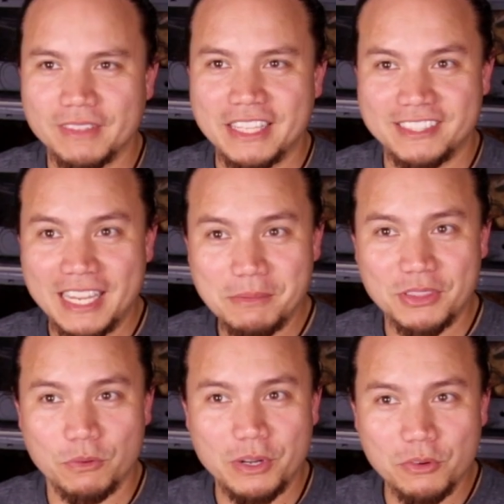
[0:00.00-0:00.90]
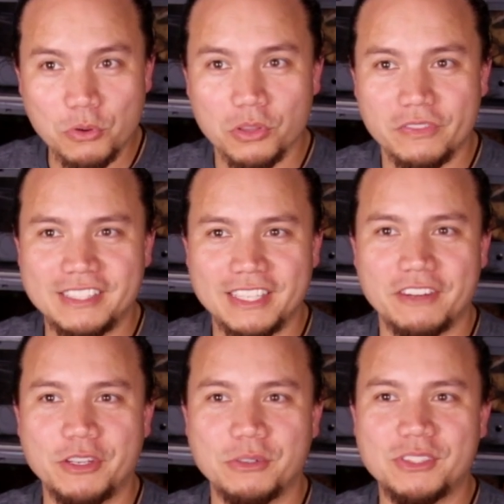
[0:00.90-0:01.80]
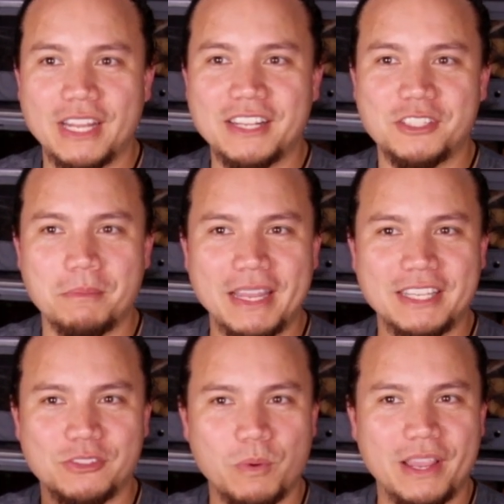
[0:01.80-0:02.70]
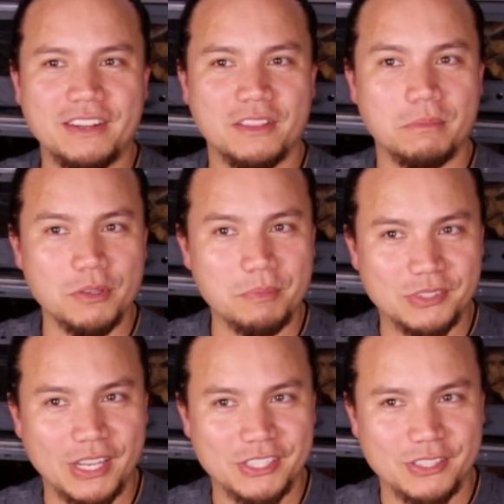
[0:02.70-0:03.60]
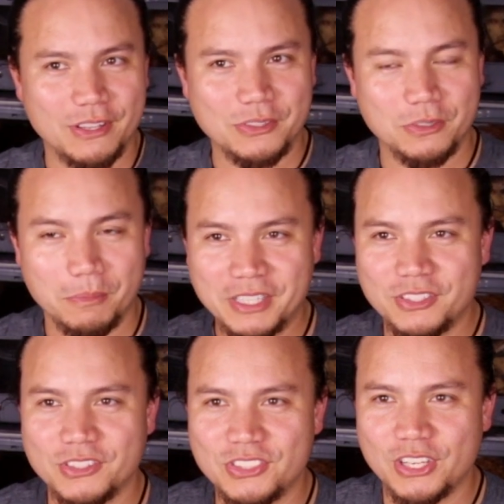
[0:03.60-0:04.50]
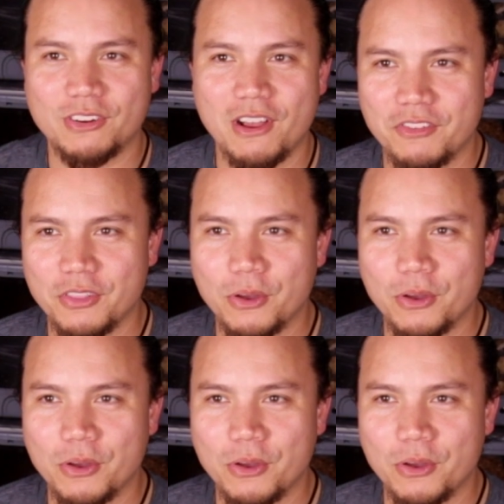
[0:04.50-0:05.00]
It seems that the real gold of these interviews tends to make its way into the blooper section though, so make sure to stick around for